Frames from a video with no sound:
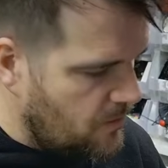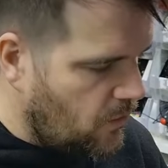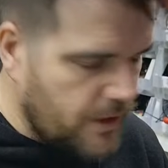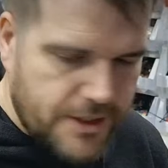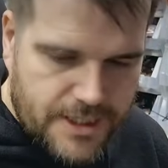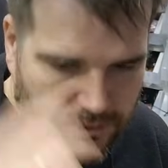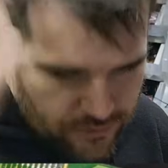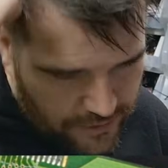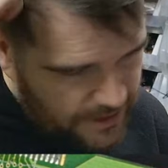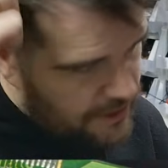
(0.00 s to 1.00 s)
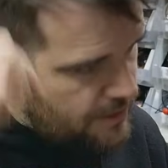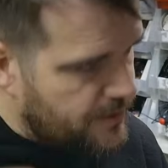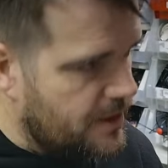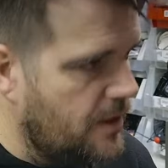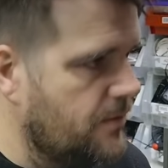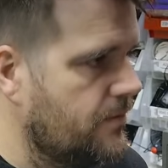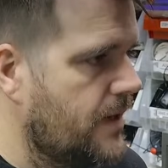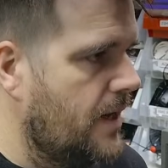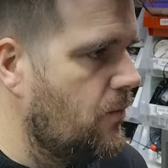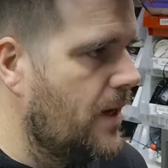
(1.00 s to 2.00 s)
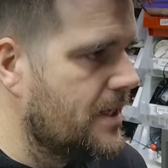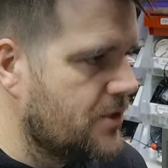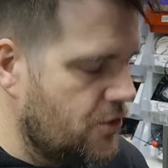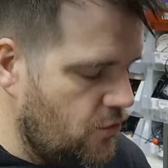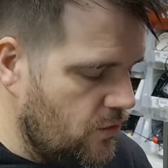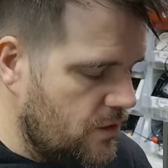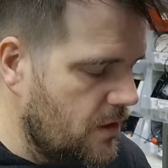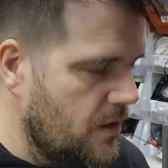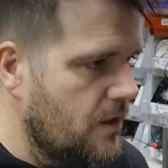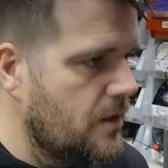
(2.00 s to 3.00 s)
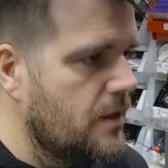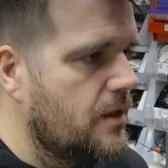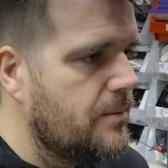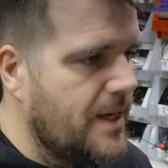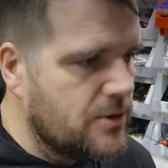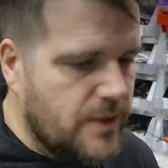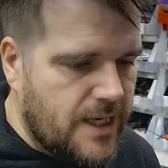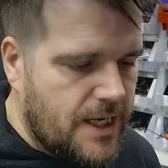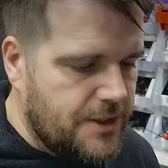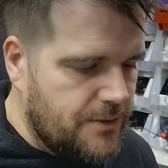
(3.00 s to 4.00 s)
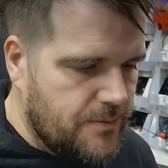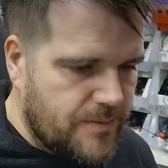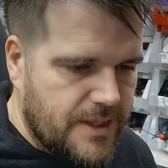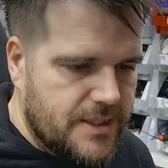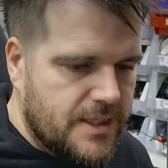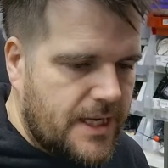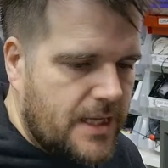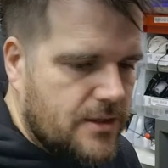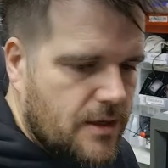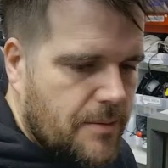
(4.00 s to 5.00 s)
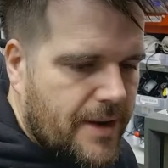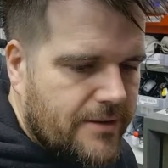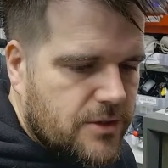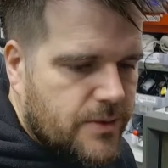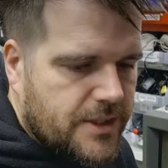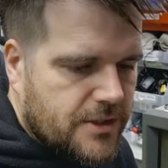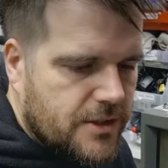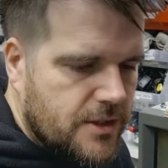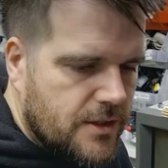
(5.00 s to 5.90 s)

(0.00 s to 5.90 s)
What you'd now try to do is go, right, where's the short? And the best way I do is to get a pair of tweezers,